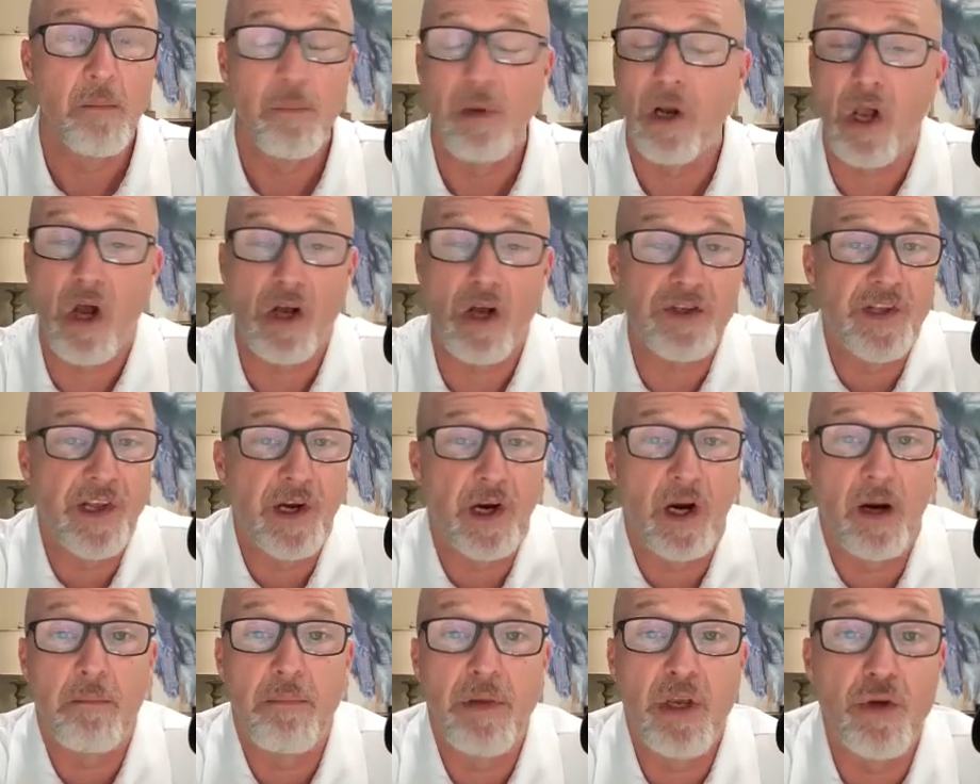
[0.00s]
because
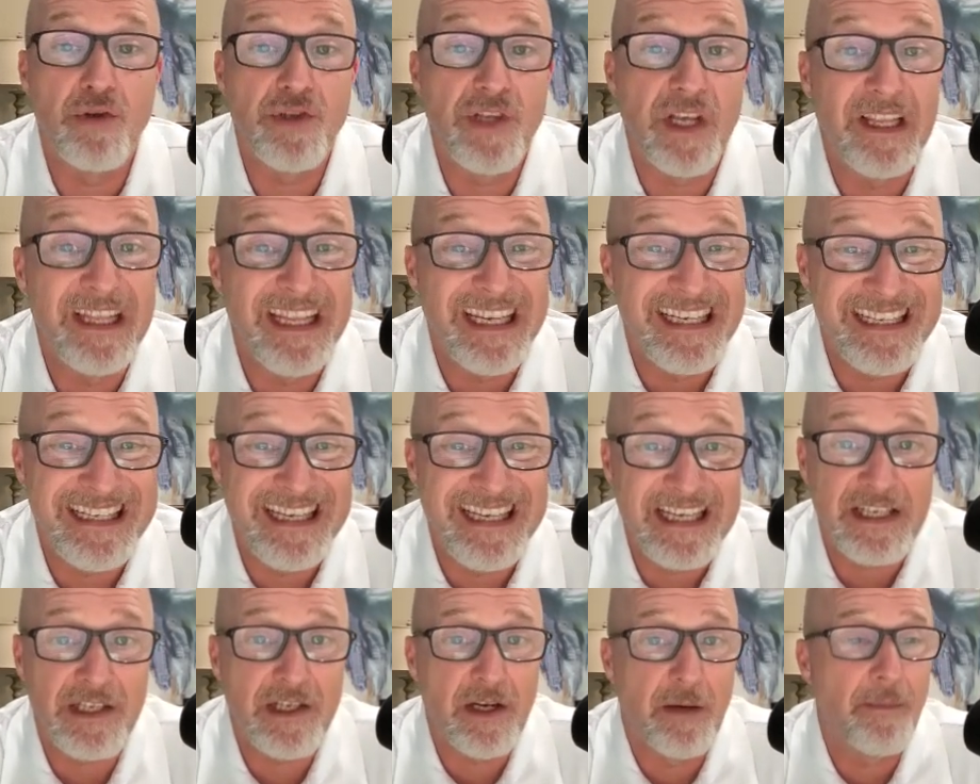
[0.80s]
they're abusing the
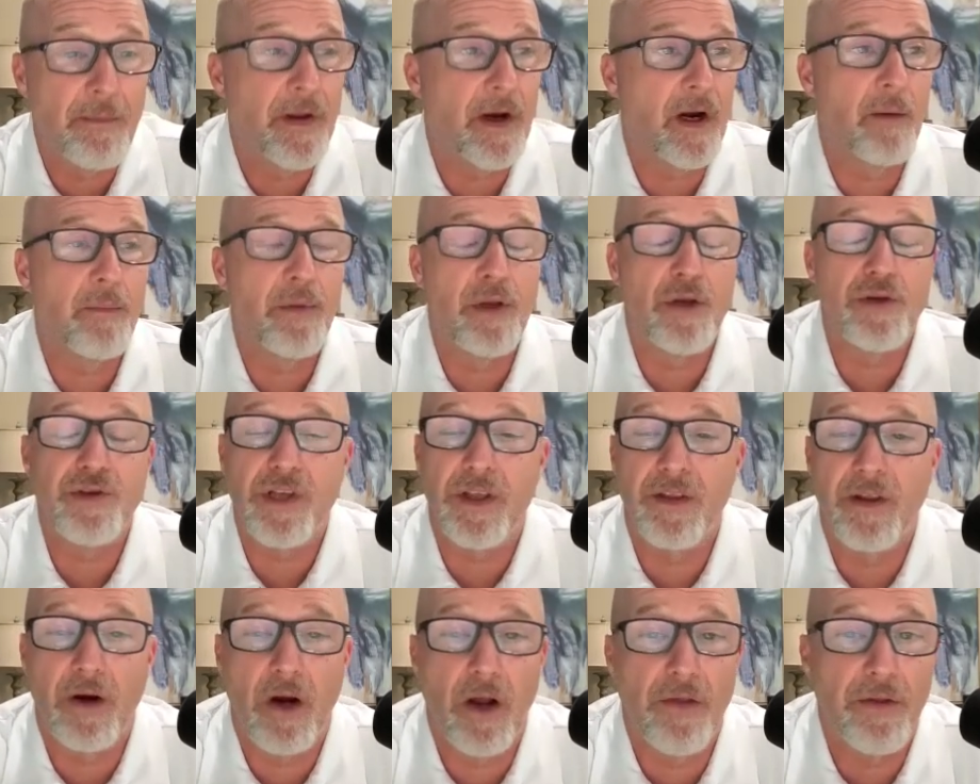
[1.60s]
system, they're
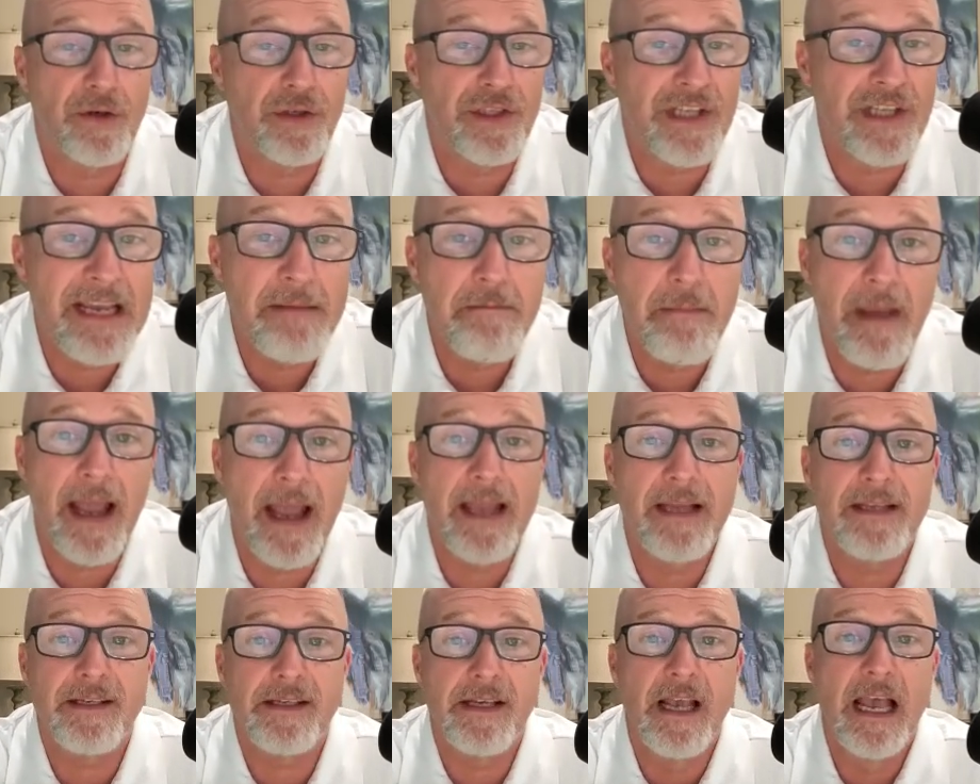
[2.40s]
abusing their other
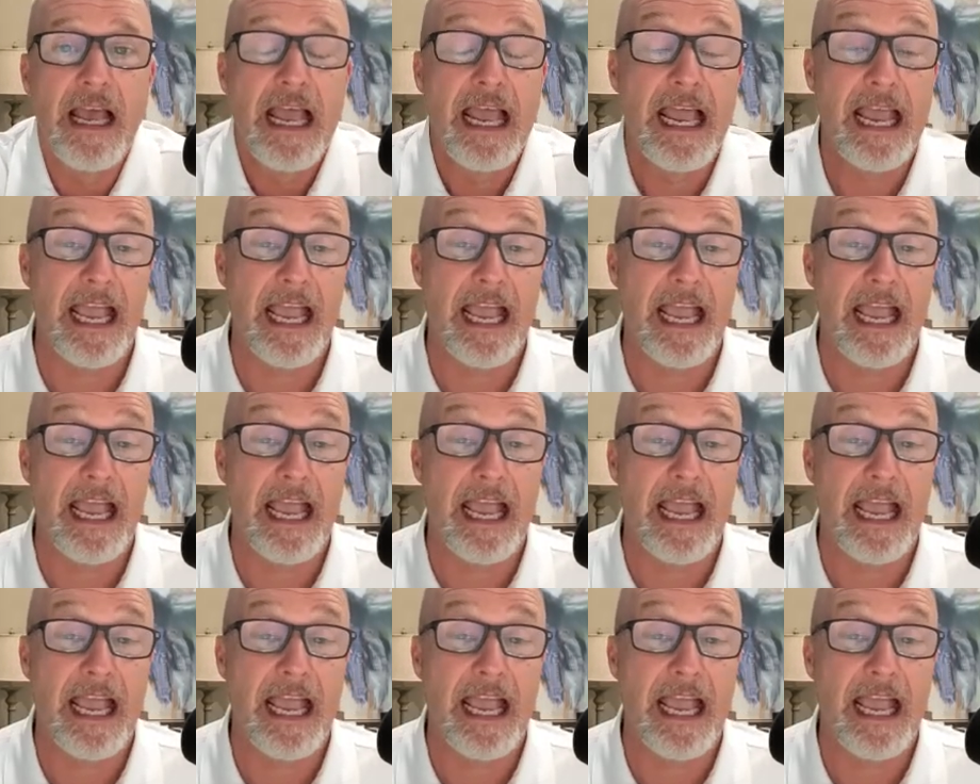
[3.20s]
teammates.